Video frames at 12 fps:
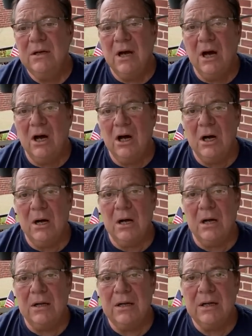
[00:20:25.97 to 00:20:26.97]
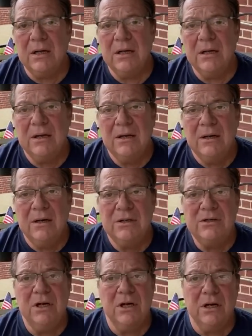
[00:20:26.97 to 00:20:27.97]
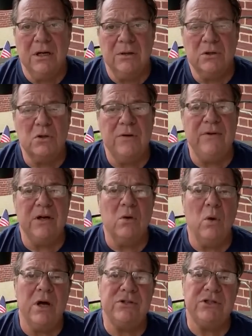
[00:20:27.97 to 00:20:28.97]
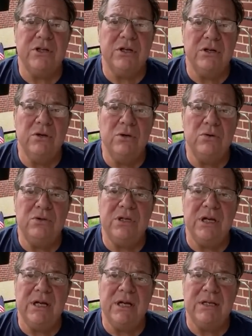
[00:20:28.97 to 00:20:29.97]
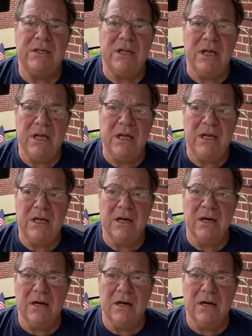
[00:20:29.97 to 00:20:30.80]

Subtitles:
Uh, Trivia question: who did the